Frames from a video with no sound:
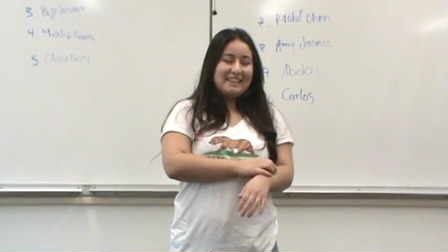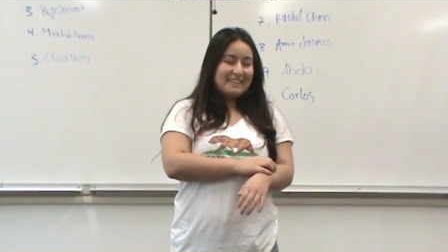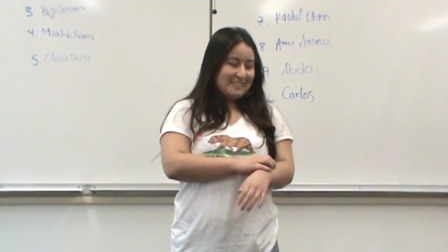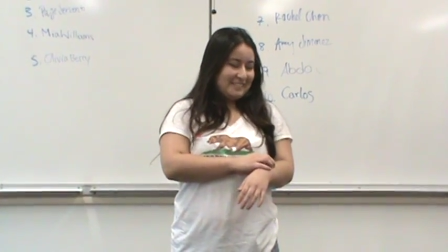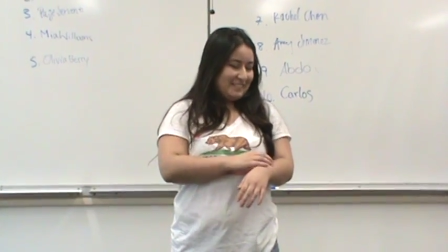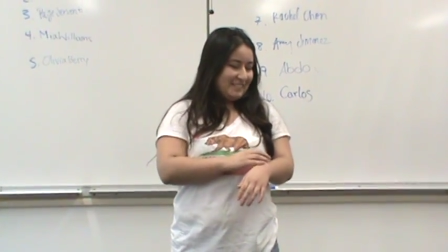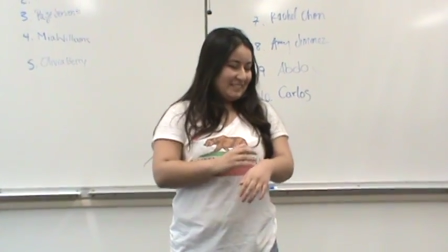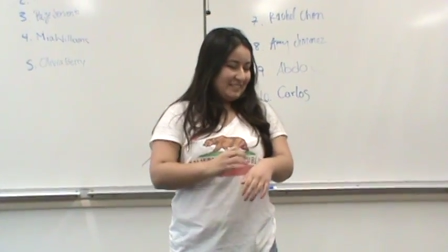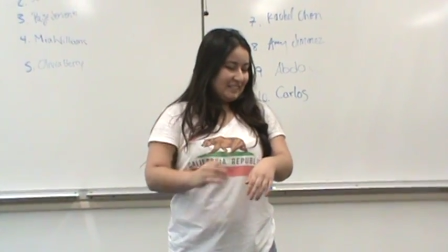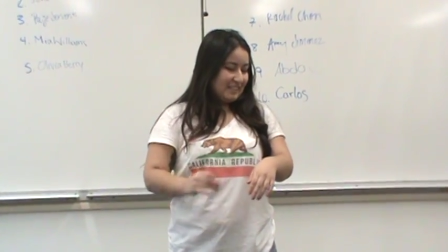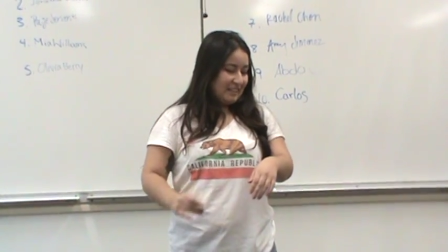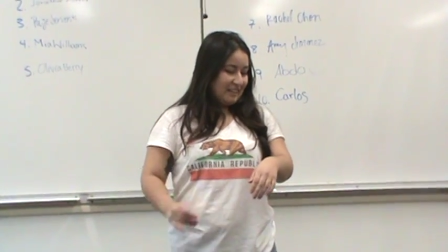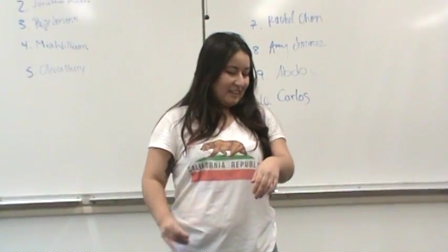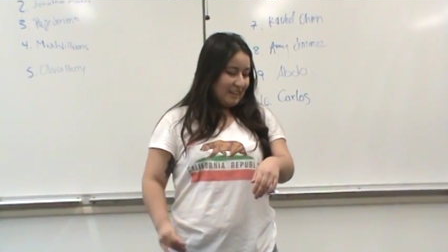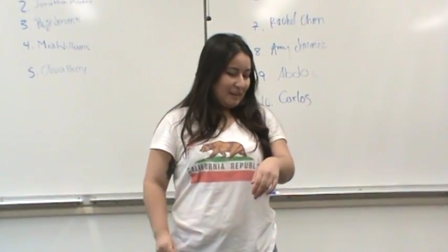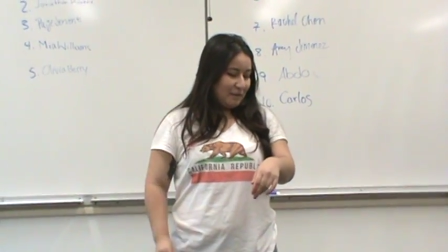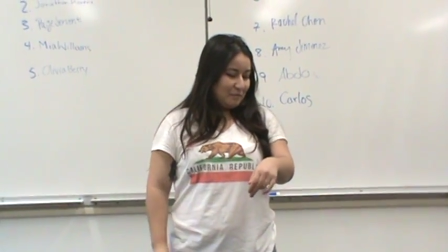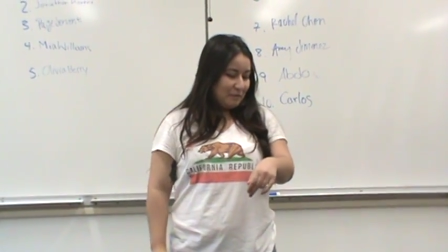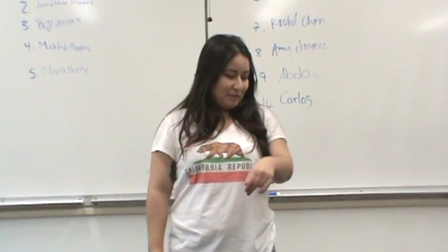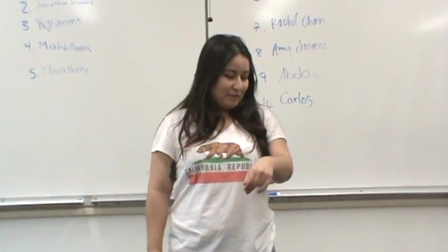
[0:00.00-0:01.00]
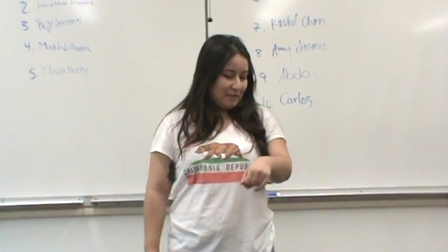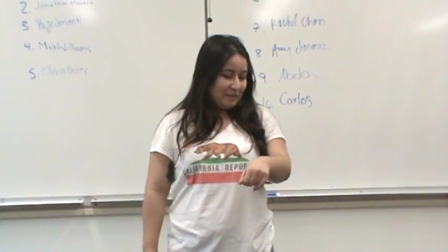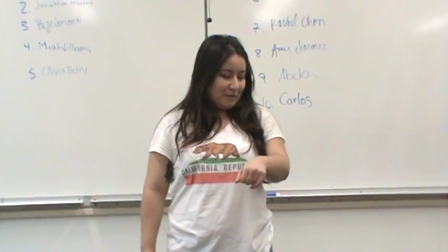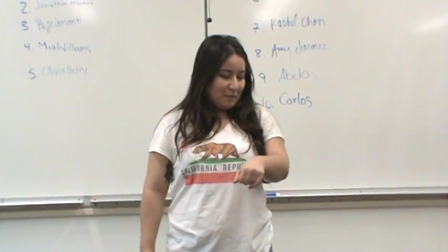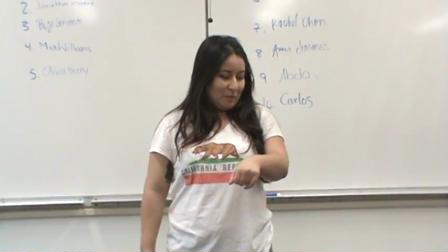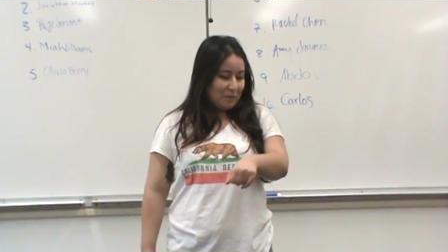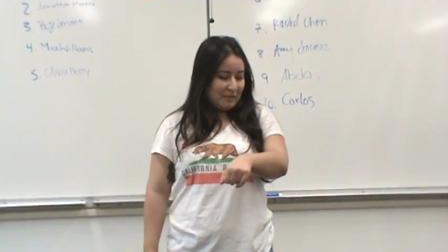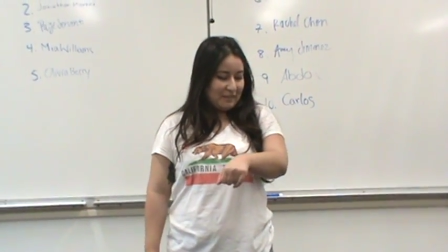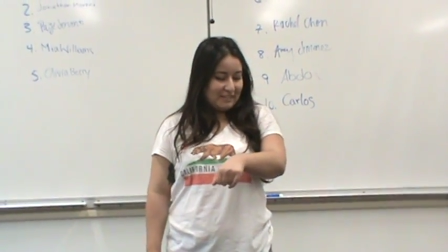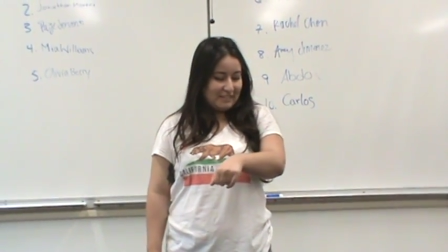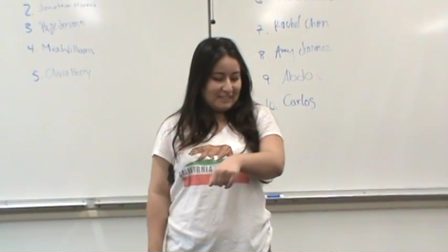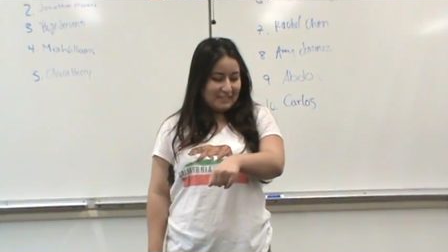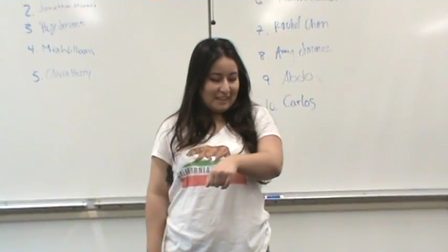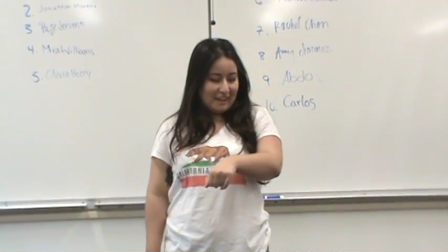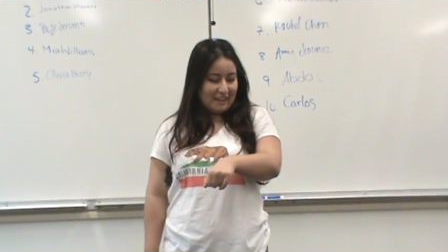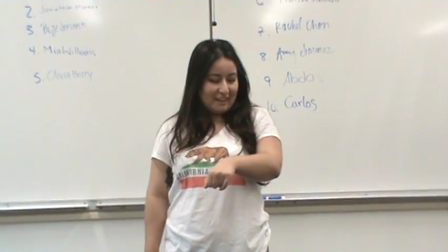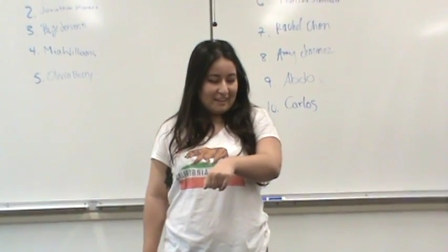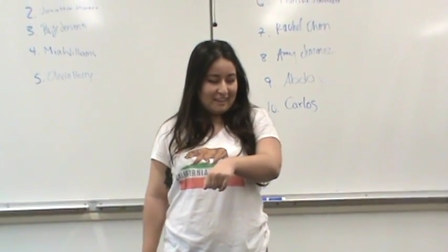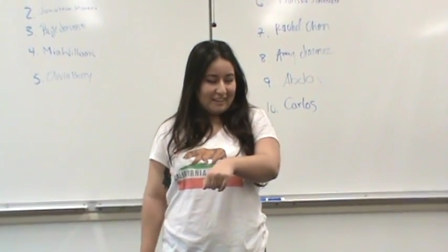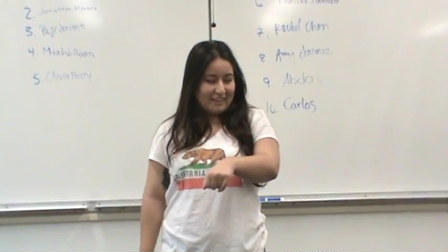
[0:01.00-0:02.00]
And she's like, Amy, what, what is
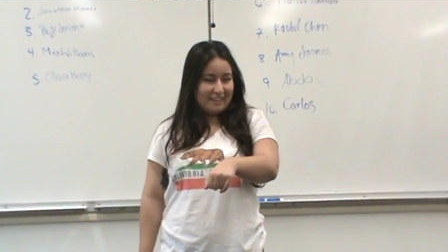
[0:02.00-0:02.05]
that?